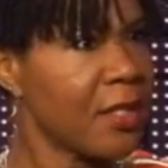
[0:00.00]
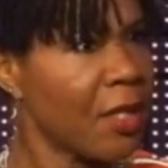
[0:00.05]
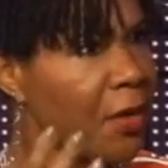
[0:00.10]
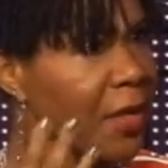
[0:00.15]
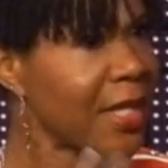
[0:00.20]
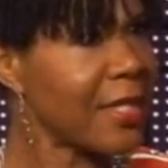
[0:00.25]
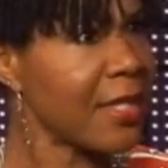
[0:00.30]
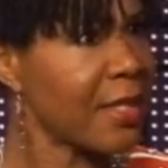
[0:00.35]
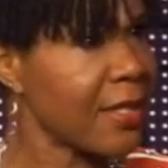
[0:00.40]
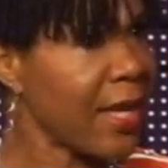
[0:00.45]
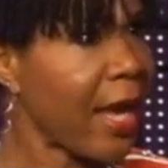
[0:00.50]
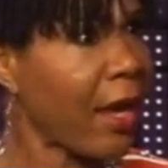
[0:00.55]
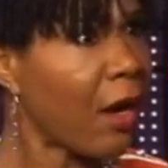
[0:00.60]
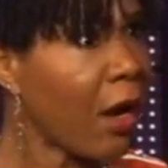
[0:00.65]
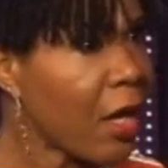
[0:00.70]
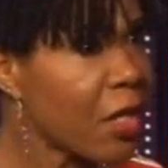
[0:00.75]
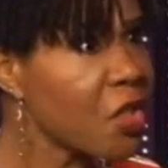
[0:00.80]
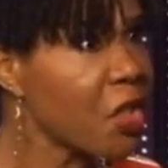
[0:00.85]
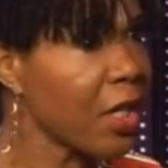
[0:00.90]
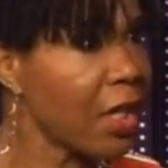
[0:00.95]
Now, that's a
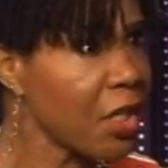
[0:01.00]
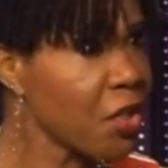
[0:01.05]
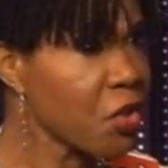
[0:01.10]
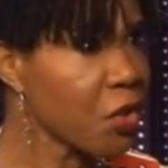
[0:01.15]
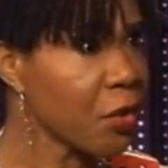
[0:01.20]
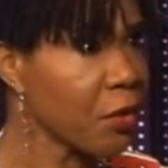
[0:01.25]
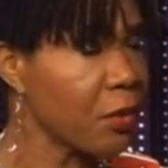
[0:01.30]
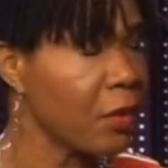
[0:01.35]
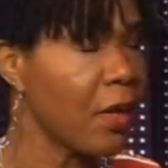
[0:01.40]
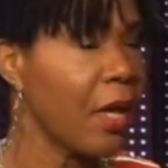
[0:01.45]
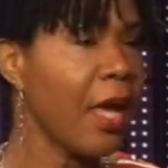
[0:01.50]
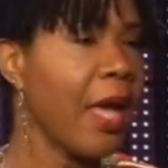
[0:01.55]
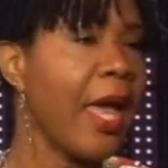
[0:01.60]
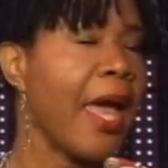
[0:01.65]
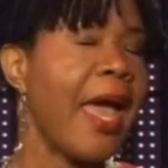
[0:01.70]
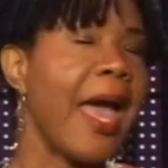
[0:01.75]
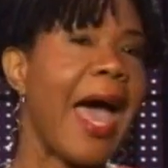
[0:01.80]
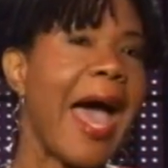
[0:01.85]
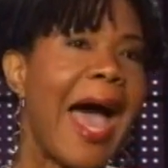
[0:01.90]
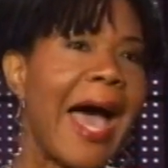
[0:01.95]
psychological issue.
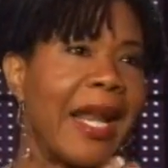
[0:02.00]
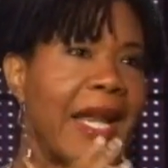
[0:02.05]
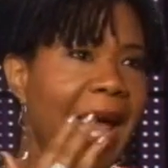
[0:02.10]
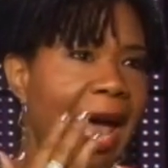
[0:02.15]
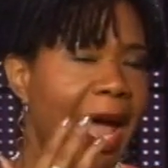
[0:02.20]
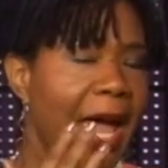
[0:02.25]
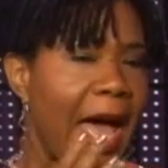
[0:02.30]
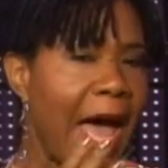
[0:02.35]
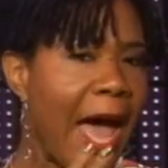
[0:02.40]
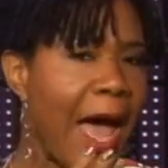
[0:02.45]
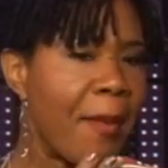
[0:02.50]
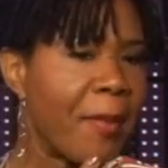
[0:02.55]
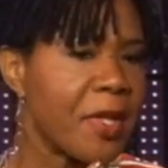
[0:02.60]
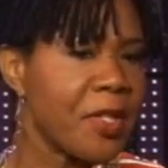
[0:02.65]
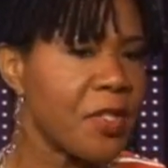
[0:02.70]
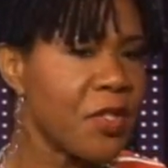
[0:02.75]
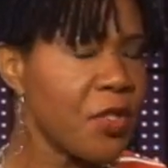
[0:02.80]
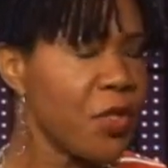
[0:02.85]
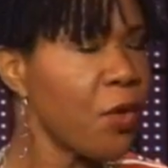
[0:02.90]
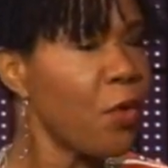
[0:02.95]
And I'm
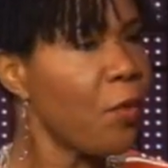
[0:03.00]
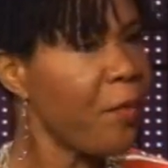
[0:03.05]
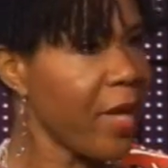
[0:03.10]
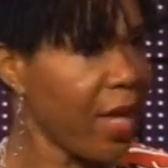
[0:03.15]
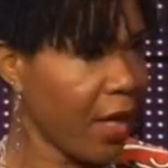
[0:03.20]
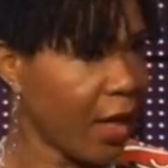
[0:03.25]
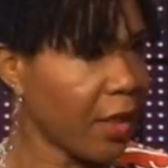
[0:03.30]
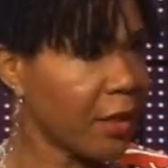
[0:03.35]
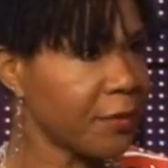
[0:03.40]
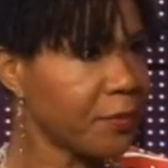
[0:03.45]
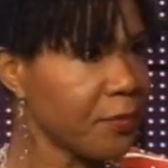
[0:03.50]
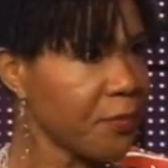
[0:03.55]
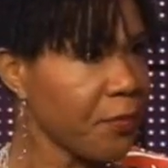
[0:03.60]
assuming